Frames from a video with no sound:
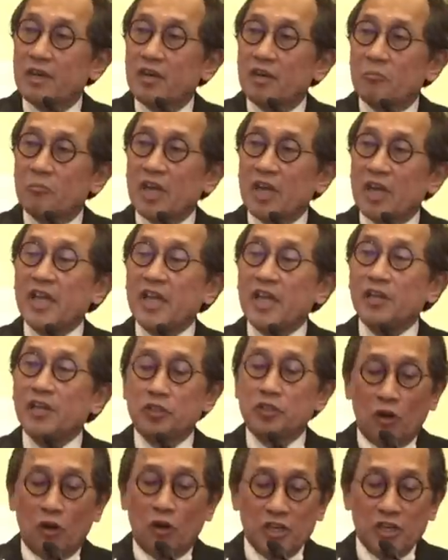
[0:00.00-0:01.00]
But that
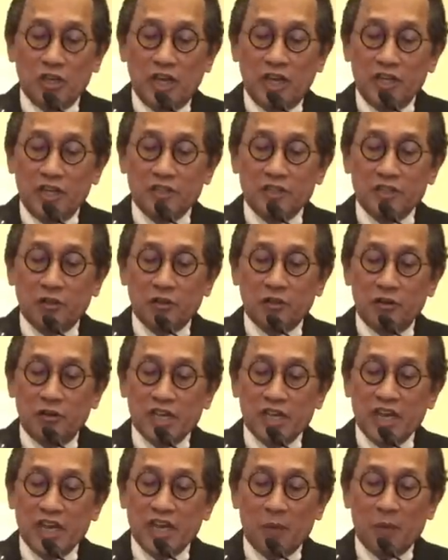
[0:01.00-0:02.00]
short and
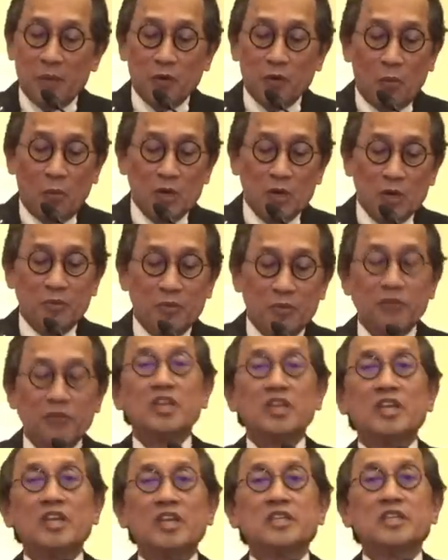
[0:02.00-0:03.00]
historically abnormal period
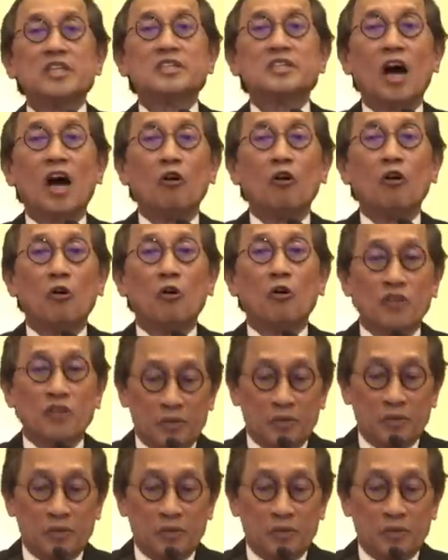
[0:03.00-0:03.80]
is now over.